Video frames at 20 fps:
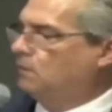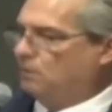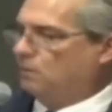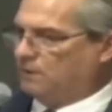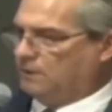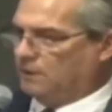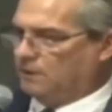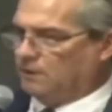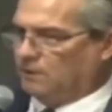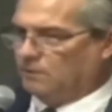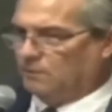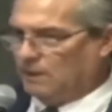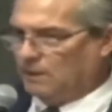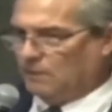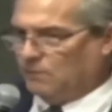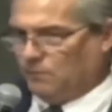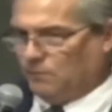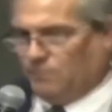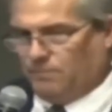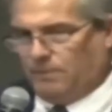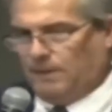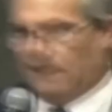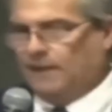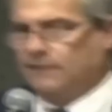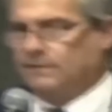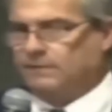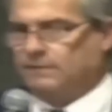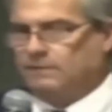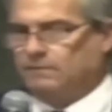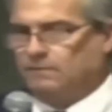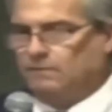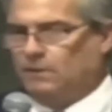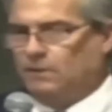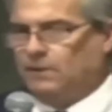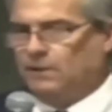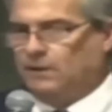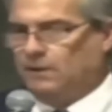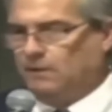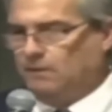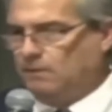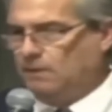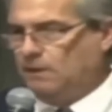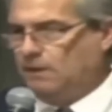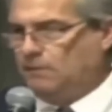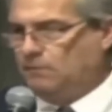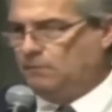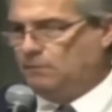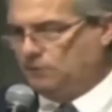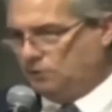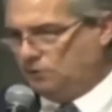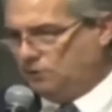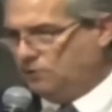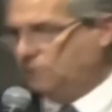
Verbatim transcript: walking around with pets, walking around with